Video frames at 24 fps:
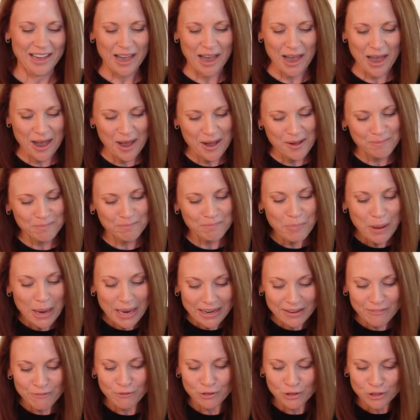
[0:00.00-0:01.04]

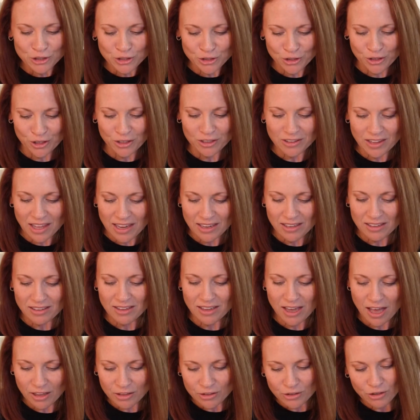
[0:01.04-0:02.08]
But for sure,
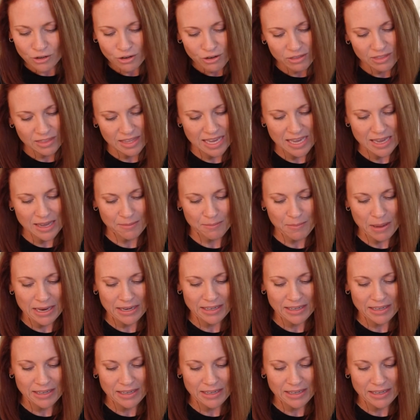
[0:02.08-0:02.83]
like color or theme.